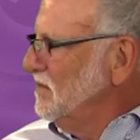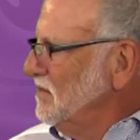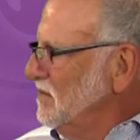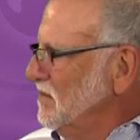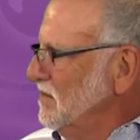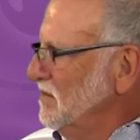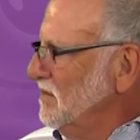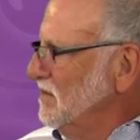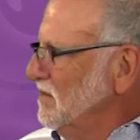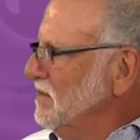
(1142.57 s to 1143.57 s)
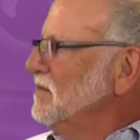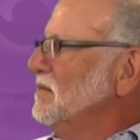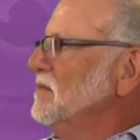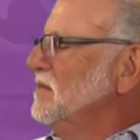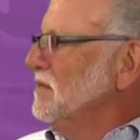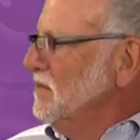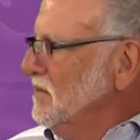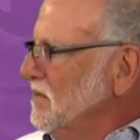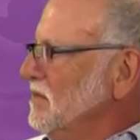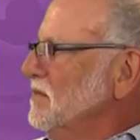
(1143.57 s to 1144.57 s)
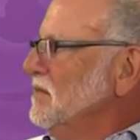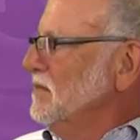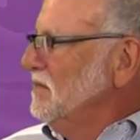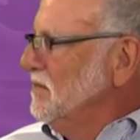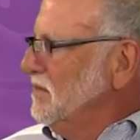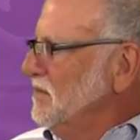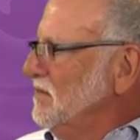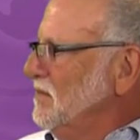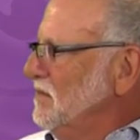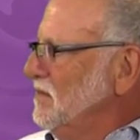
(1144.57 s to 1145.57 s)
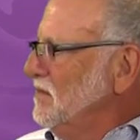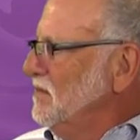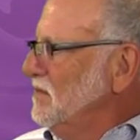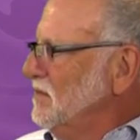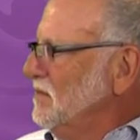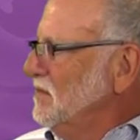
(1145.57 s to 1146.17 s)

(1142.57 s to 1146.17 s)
(not speaking)